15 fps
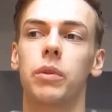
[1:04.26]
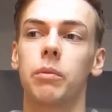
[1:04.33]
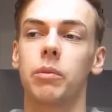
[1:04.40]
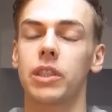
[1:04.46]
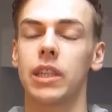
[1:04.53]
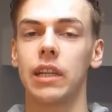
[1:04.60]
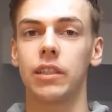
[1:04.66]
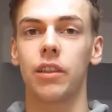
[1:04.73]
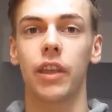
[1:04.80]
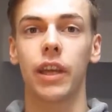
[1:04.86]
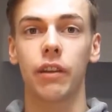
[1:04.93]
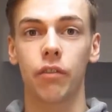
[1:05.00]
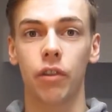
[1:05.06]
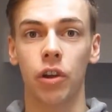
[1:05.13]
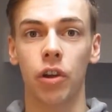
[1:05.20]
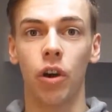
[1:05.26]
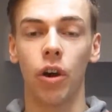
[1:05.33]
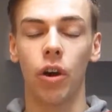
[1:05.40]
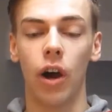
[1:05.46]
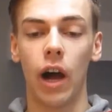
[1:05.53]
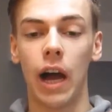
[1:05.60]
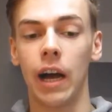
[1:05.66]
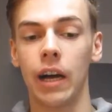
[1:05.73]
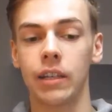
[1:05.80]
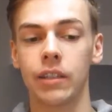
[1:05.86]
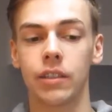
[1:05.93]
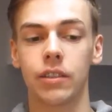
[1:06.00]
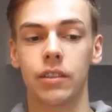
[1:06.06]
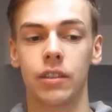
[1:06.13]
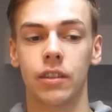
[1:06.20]
people tend to think of the core
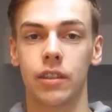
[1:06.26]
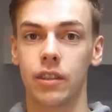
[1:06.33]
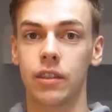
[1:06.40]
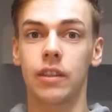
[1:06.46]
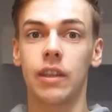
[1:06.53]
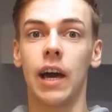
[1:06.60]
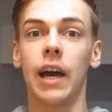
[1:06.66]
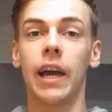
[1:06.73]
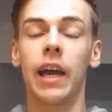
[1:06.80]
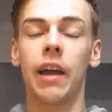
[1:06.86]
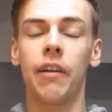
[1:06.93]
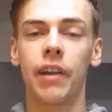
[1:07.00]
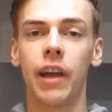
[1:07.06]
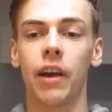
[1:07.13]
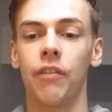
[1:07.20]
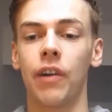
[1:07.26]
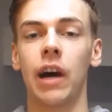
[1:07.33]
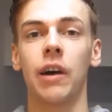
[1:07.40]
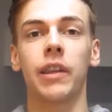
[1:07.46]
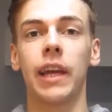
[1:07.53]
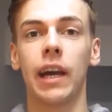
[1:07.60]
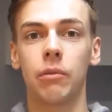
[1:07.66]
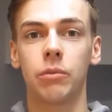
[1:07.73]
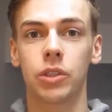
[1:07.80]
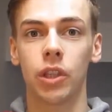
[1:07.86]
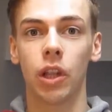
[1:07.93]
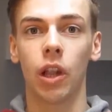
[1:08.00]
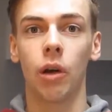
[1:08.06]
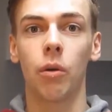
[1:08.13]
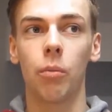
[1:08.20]
as that area around the abs and
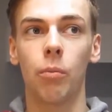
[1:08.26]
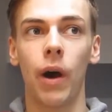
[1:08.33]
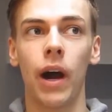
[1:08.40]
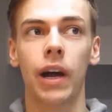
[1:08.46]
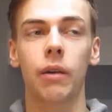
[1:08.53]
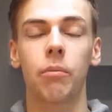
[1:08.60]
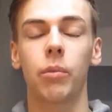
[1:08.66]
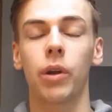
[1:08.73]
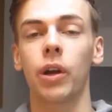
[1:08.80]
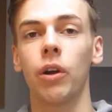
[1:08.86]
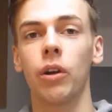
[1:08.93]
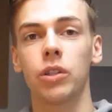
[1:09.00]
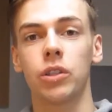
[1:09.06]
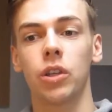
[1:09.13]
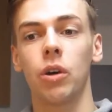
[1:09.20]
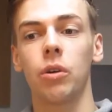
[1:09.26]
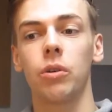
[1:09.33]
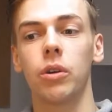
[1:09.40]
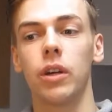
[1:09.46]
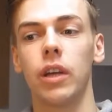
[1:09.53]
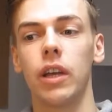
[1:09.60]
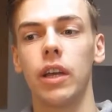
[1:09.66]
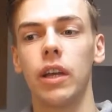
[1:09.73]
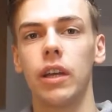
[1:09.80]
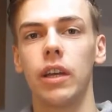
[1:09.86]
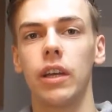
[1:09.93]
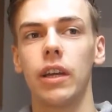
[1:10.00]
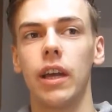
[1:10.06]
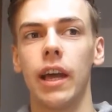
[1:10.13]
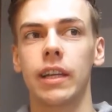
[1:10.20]
the lower back, but it also
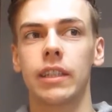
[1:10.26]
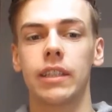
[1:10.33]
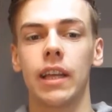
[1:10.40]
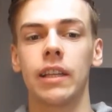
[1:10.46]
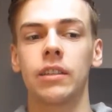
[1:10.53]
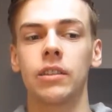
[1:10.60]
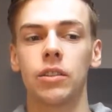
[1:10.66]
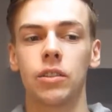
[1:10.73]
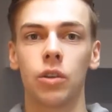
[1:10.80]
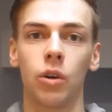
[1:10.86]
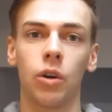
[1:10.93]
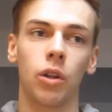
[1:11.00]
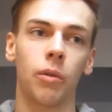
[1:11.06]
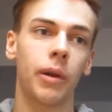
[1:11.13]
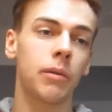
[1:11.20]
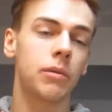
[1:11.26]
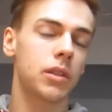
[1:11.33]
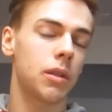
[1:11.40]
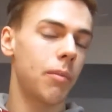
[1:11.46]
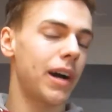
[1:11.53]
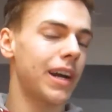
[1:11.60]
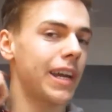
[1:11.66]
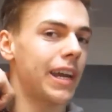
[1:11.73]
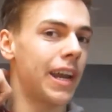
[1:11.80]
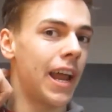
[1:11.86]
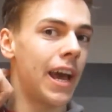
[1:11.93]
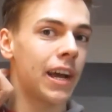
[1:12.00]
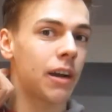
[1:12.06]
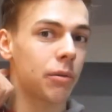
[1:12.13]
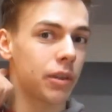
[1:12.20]
extends all the way up to the back of your
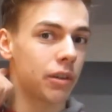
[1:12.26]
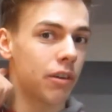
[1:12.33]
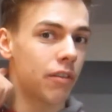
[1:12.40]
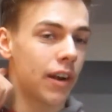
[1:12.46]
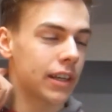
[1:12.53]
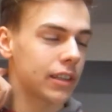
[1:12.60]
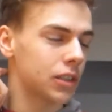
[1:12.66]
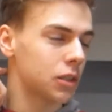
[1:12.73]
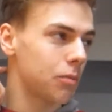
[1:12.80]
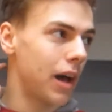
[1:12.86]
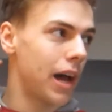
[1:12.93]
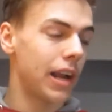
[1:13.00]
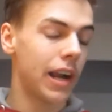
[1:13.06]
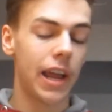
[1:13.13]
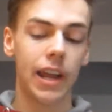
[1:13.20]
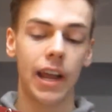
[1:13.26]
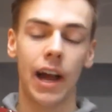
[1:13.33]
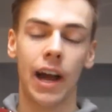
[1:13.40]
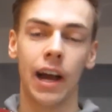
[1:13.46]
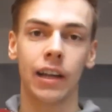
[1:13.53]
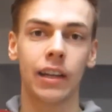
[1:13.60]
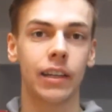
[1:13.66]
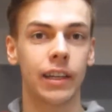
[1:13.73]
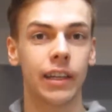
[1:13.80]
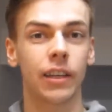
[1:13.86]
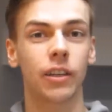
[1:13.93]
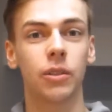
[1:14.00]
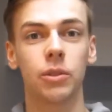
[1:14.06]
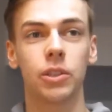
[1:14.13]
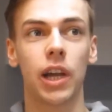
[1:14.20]
neck with your erector spinae, and it
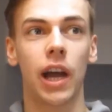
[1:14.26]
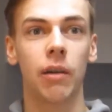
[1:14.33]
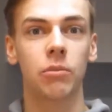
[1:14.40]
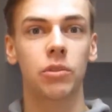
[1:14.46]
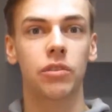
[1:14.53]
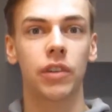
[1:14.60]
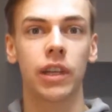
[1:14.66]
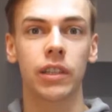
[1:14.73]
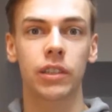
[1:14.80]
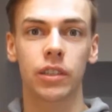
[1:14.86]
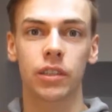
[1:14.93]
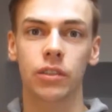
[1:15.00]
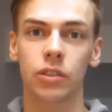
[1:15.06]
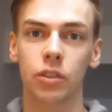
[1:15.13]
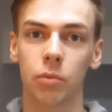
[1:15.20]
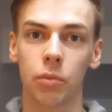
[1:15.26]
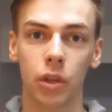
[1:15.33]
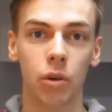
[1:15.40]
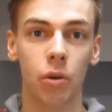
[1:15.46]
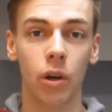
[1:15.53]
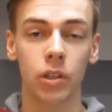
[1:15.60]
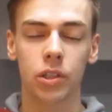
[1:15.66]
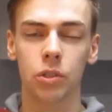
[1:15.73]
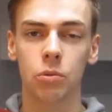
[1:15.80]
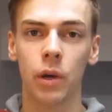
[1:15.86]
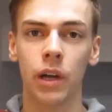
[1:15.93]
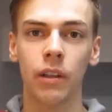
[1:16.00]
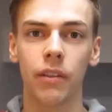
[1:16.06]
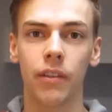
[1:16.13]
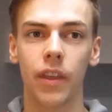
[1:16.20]
includes your hamstrings and some of the quads as
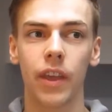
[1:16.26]
well.